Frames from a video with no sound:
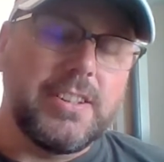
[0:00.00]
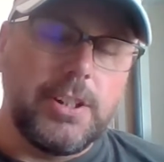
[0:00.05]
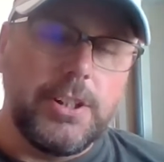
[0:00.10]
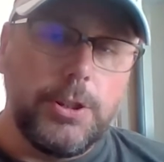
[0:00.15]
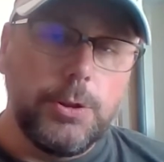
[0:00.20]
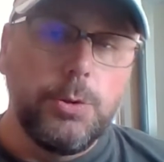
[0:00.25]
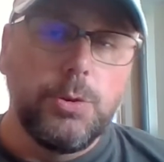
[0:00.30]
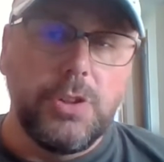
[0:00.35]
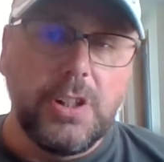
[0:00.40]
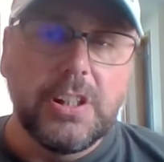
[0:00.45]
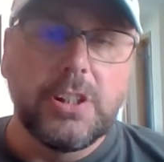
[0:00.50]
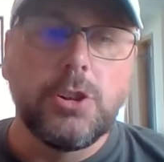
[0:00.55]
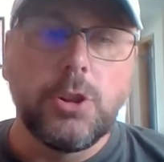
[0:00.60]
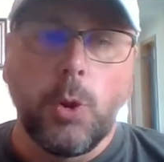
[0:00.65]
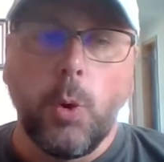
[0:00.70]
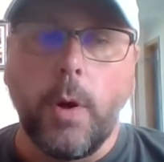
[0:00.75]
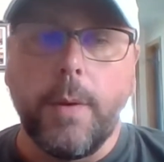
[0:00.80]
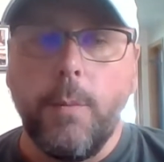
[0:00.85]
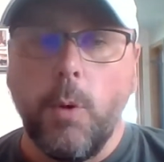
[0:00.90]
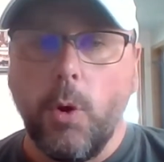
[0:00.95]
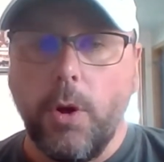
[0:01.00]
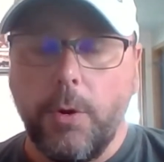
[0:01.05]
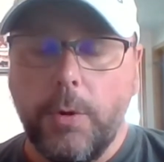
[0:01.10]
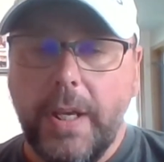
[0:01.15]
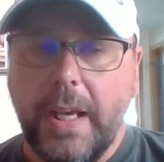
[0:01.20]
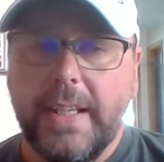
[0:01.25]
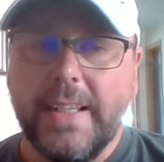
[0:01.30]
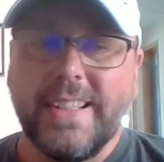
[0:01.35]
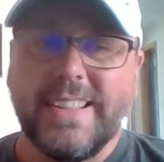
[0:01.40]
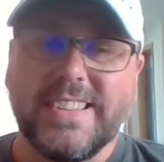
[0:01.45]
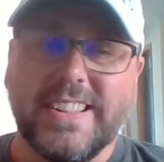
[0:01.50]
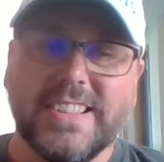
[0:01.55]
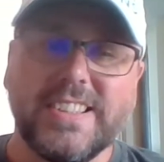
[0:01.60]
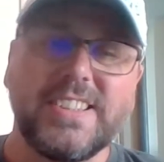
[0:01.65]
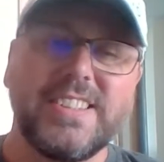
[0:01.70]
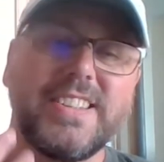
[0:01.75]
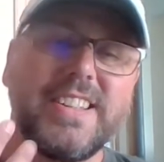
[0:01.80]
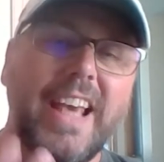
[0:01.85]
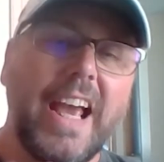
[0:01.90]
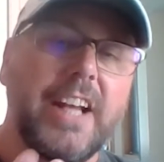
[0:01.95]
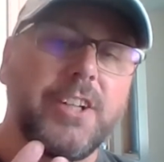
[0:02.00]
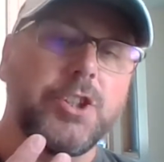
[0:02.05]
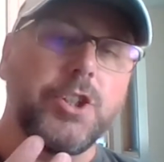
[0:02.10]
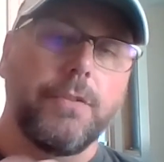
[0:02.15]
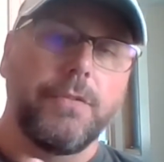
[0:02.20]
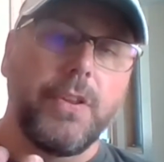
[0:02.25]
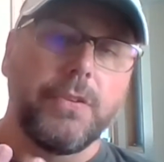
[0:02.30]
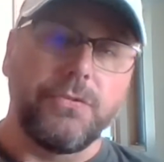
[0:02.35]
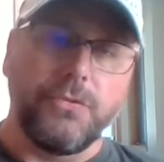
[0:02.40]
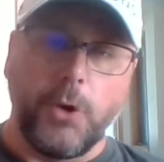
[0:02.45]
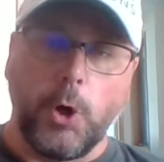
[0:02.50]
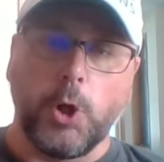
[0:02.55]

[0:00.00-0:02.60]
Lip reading: to use this storyboard, okay? And it's a sketch of the